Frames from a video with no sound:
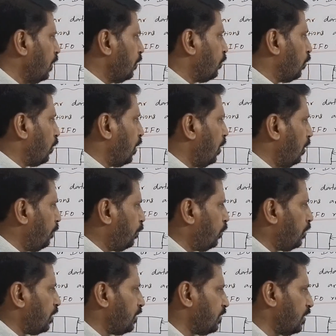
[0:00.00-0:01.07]
So
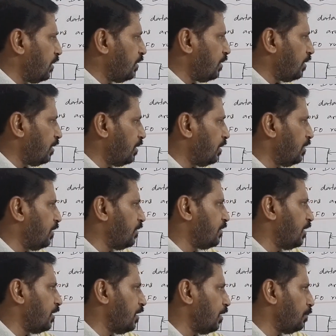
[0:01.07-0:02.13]
input restricted, it is
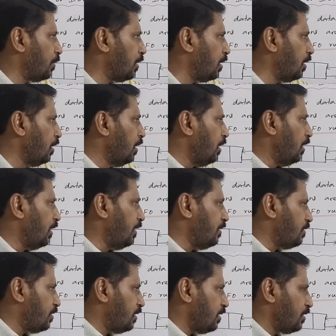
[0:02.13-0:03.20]
nothing but
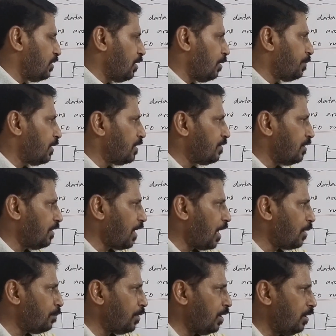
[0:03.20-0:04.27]
insertion operation
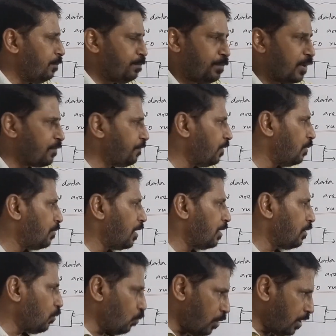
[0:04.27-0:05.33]
can be performed
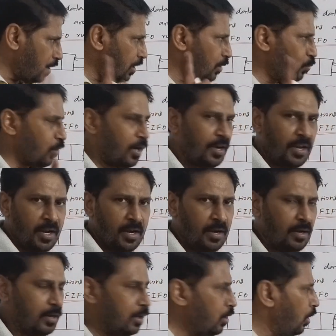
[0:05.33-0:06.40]
at only one
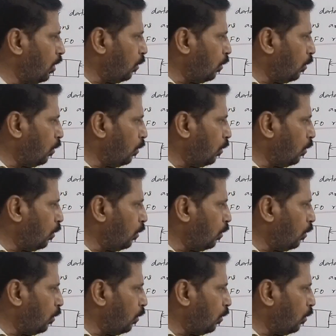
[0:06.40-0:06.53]
end,